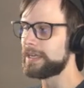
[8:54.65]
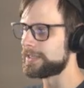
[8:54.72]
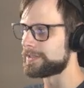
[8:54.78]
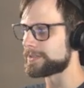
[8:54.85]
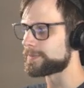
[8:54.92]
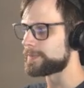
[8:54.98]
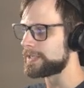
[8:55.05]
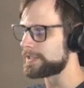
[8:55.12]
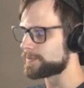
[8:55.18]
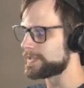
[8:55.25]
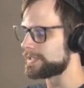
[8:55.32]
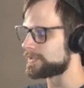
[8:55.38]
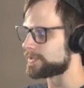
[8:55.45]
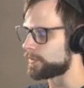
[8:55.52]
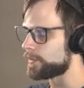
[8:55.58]
It just means we
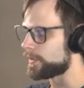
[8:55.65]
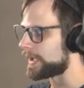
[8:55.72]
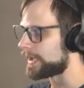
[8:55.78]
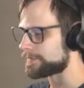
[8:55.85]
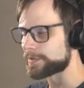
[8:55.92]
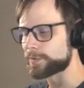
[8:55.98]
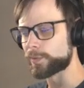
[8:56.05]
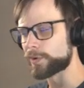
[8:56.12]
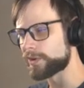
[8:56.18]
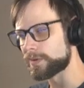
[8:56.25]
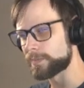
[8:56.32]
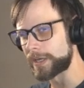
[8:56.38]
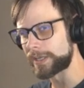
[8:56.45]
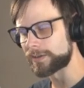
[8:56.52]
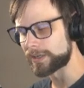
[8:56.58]
don't have to worry
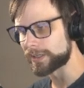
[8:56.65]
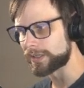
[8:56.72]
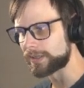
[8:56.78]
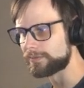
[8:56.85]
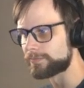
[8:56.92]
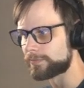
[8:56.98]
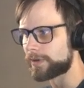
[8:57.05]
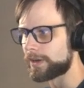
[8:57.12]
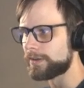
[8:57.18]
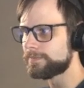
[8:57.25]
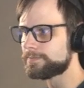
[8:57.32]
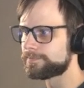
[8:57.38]
about it again, right?